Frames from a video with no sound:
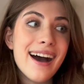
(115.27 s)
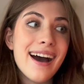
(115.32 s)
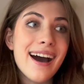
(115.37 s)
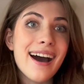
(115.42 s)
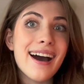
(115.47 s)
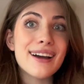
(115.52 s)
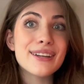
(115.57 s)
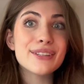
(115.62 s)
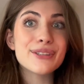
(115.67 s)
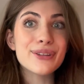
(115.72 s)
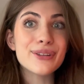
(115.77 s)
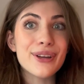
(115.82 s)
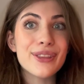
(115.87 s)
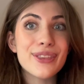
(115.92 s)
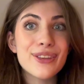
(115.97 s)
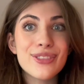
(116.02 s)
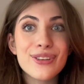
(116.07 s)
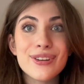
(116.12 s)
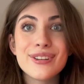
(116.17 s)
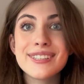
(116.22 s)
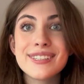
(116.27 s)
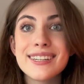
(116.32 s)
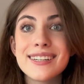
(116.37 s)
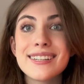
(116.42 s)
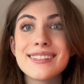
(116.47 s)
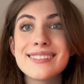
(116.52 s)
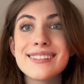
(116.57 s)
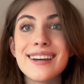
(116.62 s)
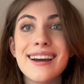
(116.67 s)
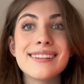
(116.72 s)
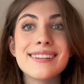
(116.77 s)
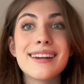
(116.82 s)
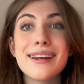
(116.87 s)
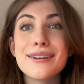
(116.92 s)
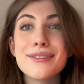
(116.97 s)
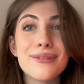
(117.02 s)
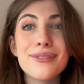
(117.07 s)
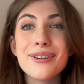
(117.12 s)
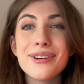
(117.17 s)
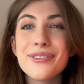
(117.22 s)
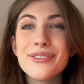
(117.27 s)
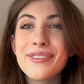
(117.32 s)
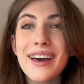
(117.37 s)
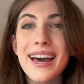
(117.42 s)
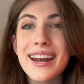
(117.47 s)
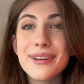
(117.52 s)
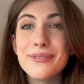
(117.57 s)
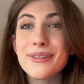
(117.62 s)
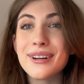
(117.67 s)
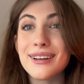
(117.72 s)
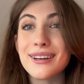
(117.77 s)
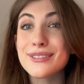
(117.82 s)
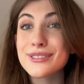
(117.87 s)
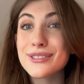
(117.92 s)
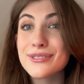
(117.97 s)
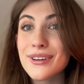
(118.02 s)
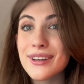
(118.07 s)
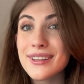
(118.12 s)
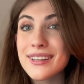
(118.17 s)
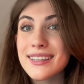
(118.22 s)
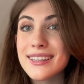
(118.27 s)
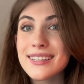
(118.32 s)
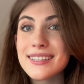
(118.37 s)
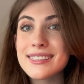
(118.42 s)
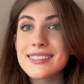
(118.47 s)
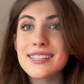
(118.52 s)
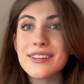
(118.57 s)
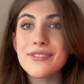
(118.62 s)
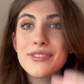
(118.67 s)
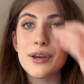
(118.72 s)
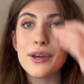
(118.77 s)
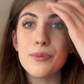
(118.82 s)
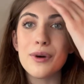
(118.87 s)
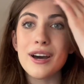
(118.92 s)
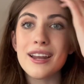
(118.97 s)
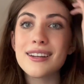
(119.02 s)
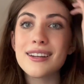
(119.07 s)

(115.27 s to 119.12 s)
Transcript: I saw the 13-inch size. I don't know if anyone else felt like this, if they saw